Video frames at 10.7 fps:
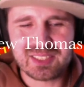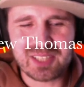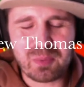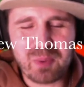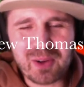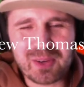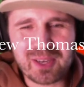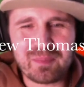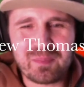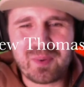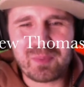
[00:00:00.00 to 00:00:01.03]
So
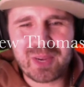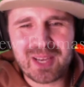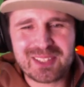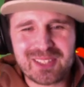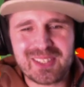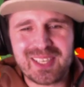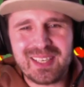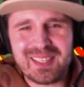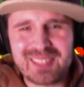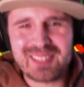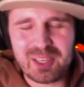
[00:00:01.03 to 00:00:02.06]
welcome. We are talking
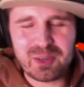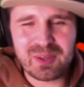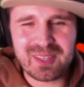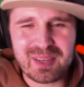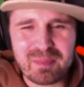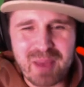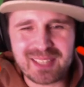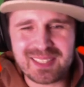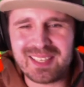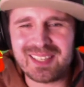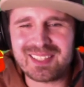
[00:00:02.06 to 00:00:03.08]
to the
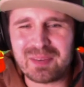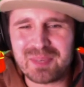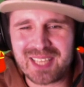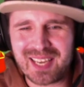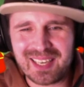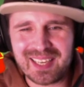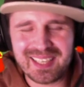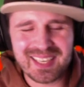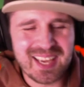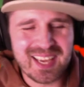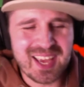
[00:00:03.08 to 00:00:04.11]
amazing Thomas Henley.
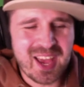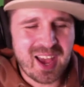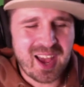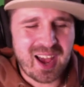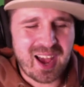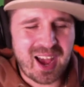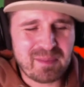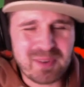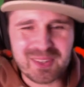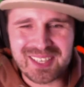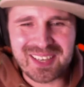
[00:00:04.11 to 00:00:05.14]
I'm
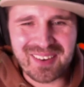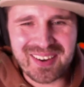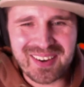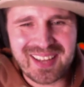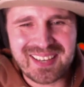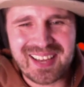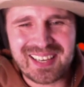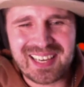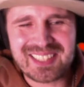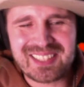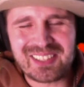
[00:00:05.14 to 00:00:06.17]
not going to go on and
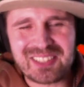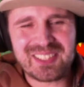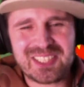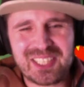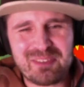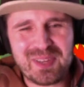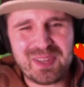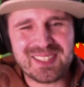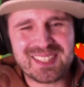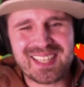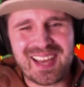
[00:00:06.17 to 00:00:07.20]
list all your
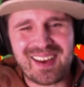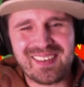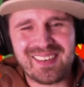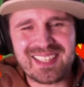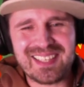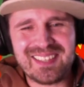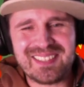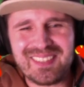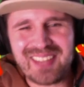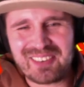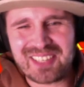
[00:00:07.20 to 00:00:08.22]
achievements. I'll let you do
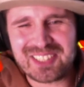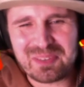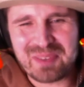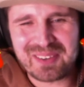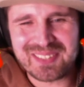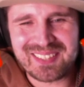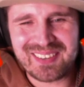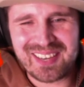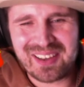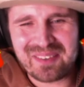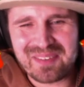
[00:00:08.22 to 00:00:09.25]
that because you'll be able to do it a
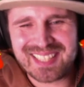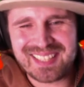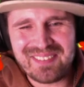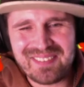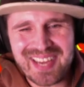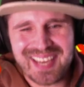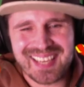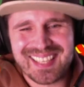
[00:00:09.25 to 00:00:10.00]
lot better than me.